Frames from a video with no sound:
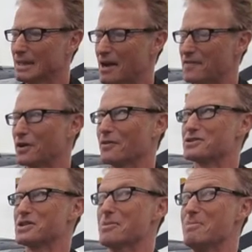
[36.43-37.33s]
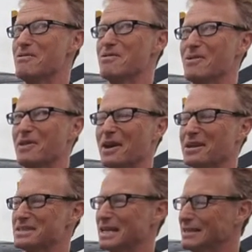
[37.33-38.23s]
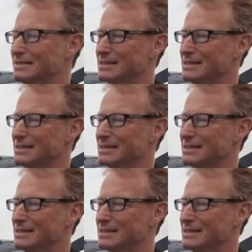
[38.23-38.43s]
I forgot there's no mirror on the 19,